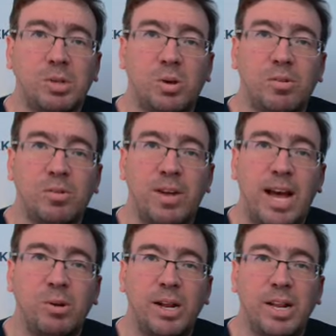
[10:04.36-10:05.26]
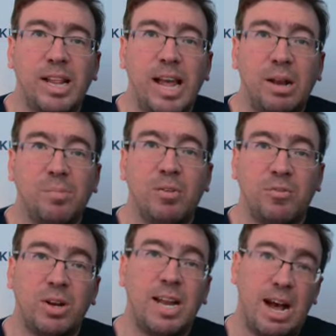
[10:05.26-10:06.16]
sort of evaluating that, but
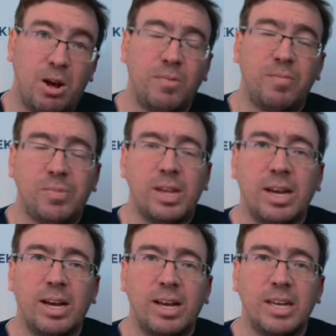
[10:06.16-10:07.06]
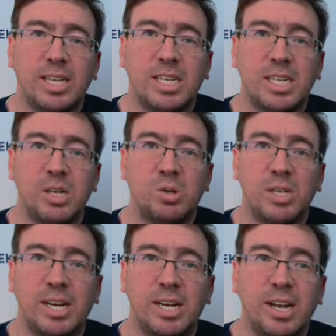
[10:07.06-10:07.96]
for now, this is
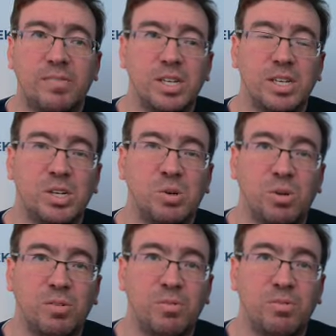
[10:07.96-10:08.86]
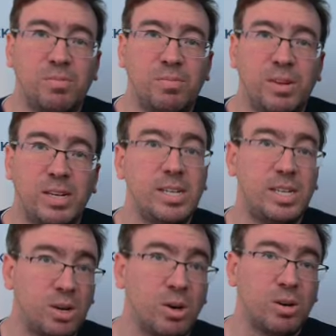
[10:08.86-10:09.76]
interesting enough just to sort of
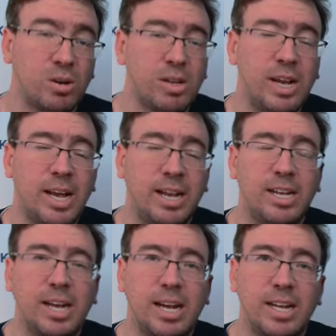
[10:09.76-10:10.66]
consider and